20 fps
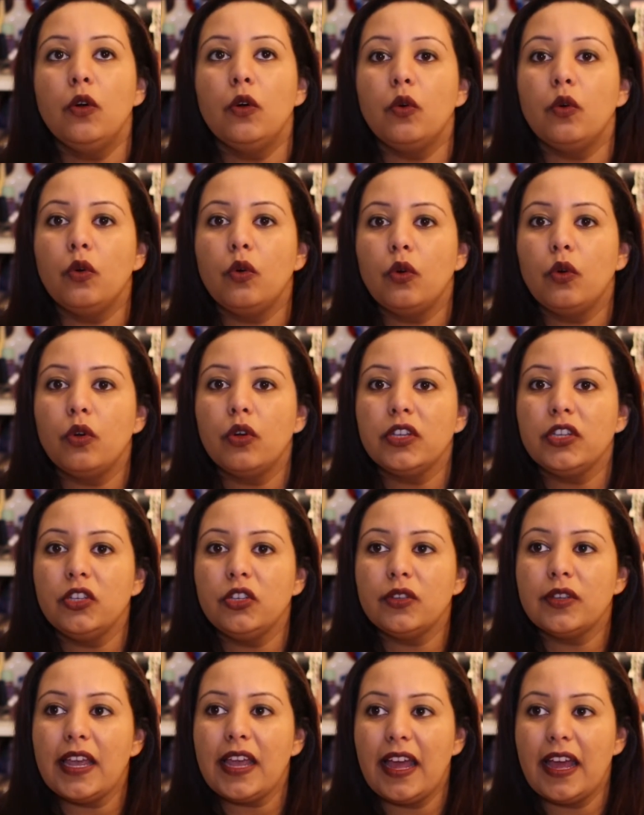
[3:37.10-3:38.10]
or
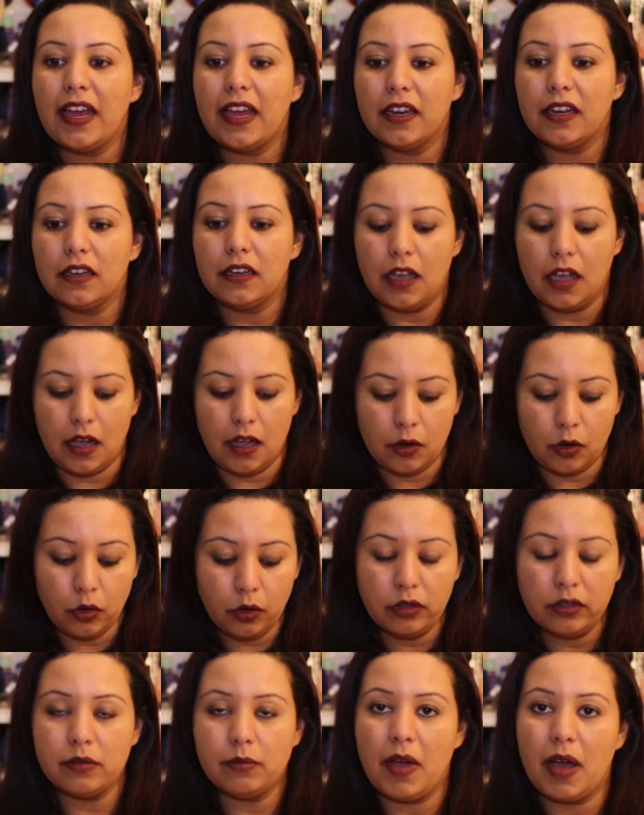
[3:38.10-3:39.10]
you can uh,
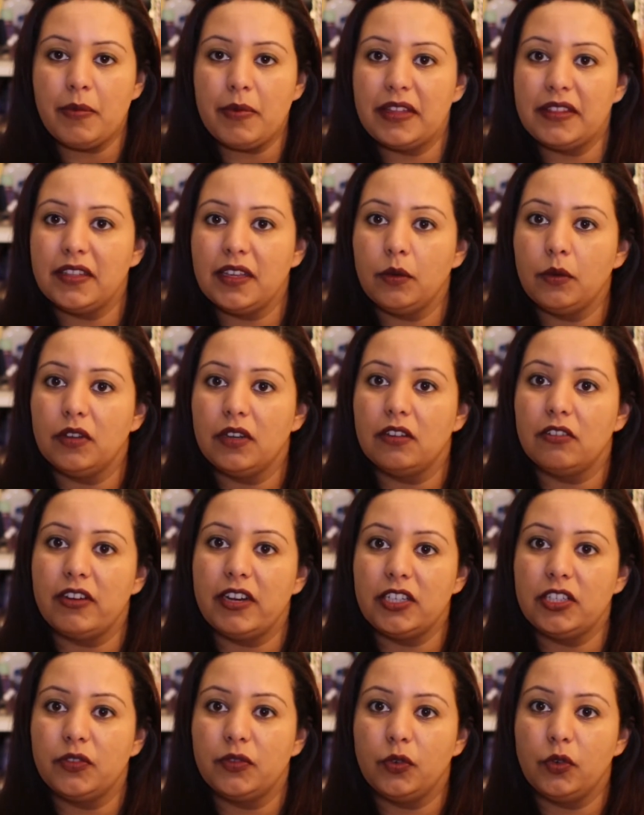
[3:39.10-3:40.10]
call them up and they will
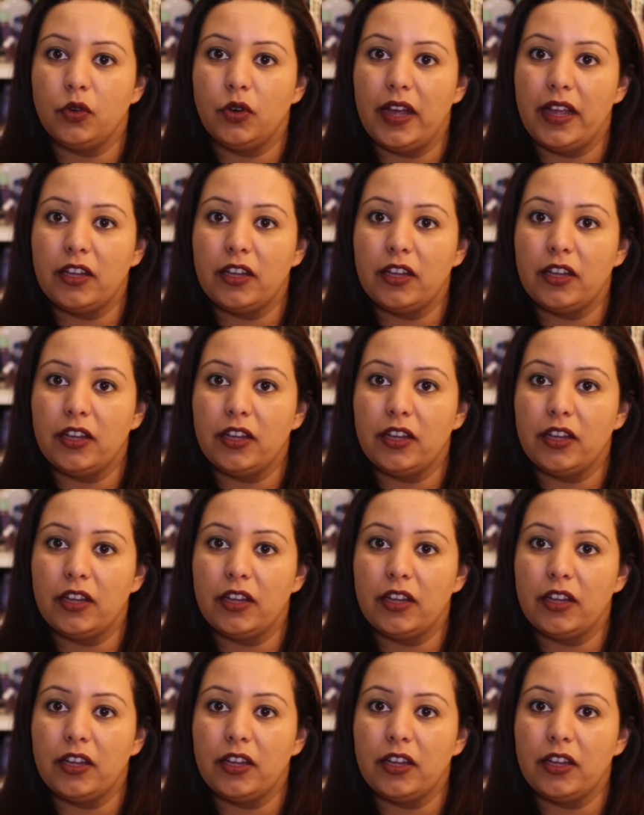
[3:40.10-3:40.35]
arrange for